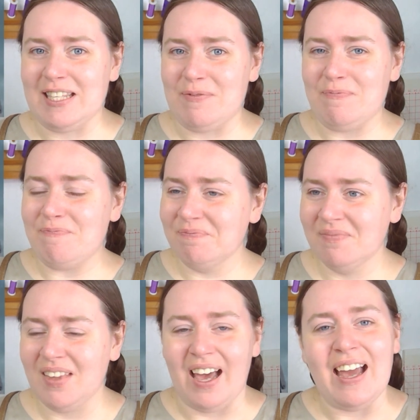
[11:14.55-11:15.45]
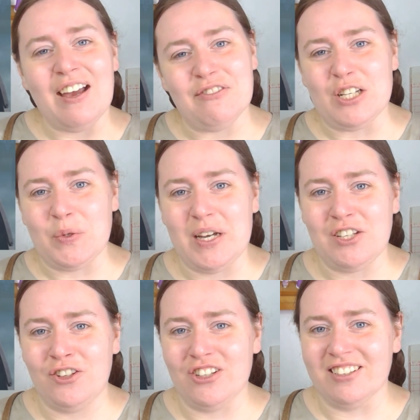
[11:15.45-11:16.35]
that I have to
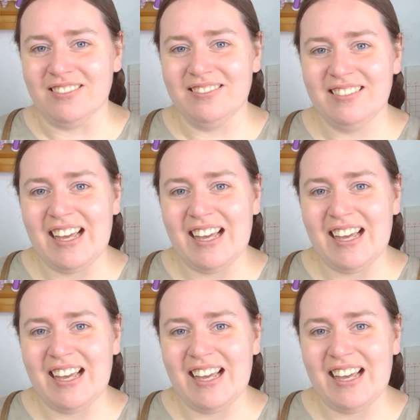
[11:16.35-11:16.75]
question.